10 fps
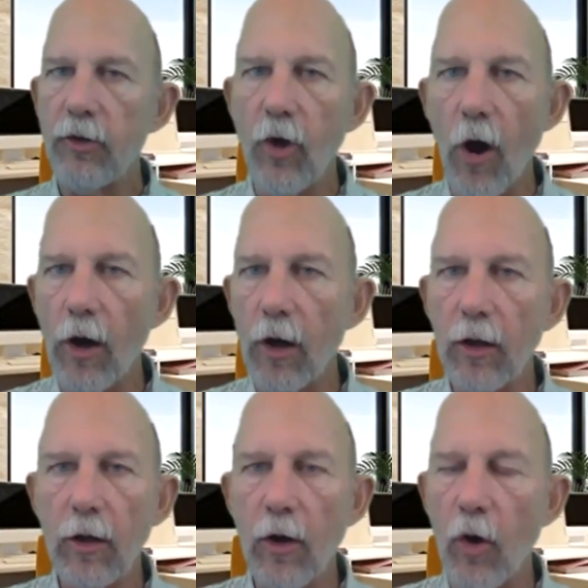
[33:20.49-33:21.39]

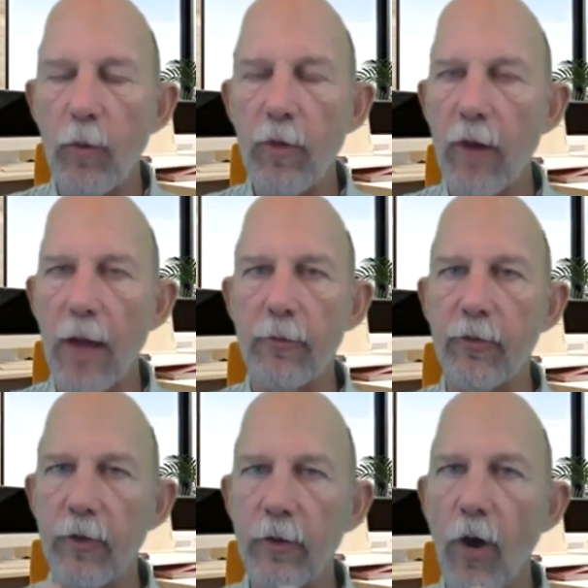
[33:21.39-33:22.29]
dark globe
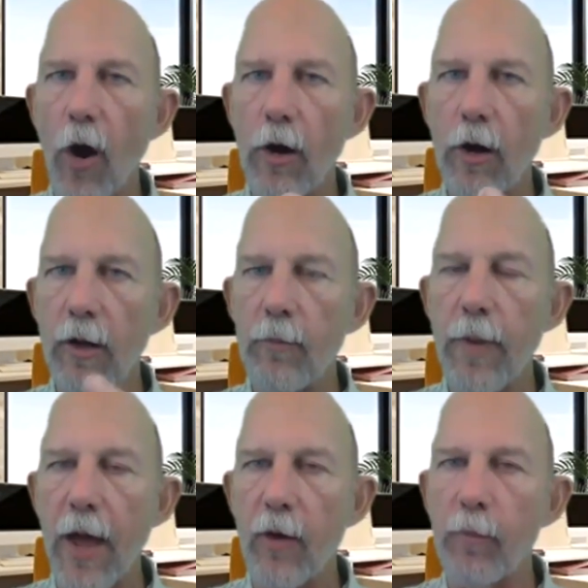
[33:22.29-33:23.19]
grapes. The darker, the
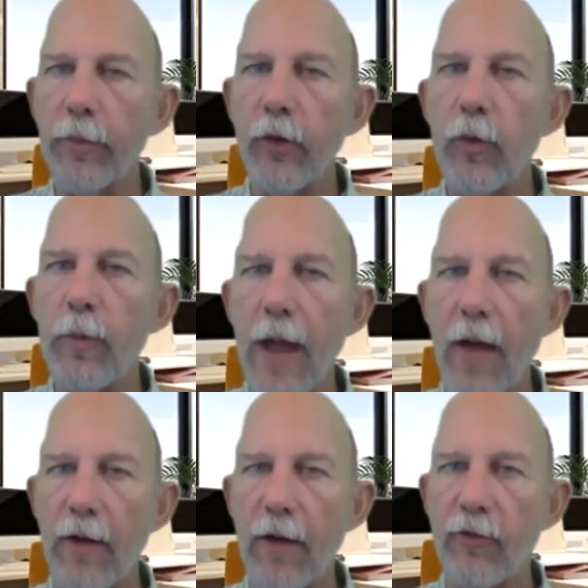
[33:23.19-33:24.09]
better.
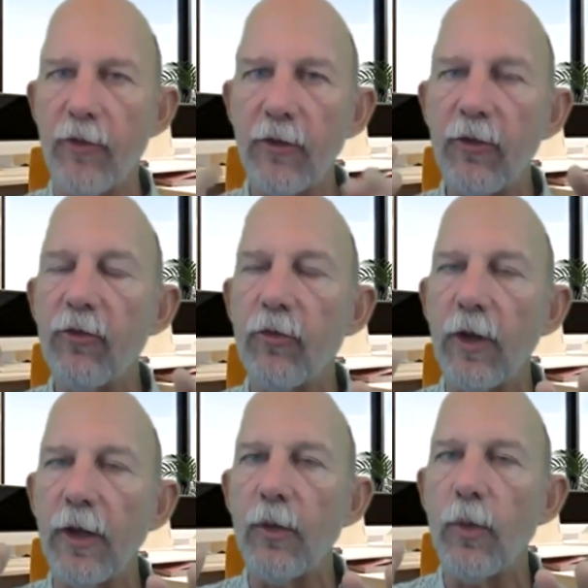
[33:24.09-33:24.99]
Blueberries. This is
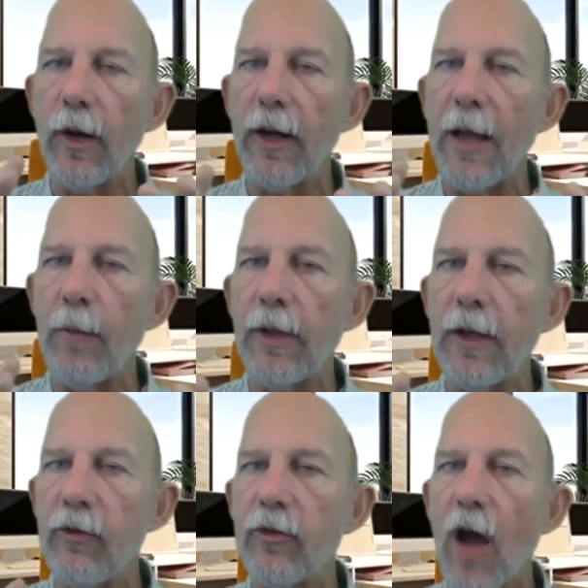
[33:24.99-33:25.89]
really where
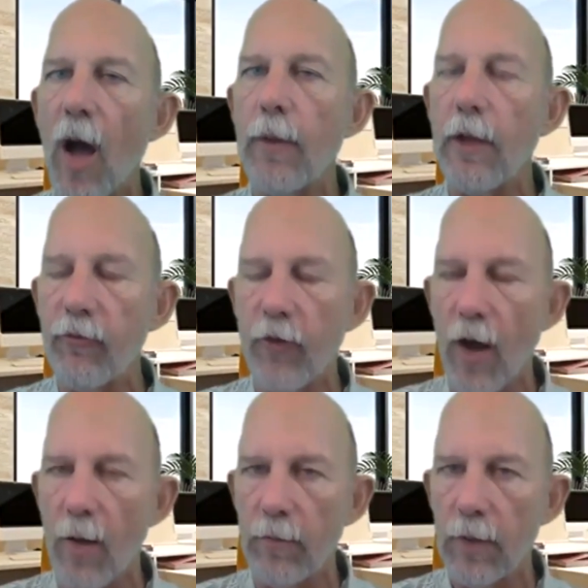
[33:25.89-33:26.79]
EMULIN is coming from.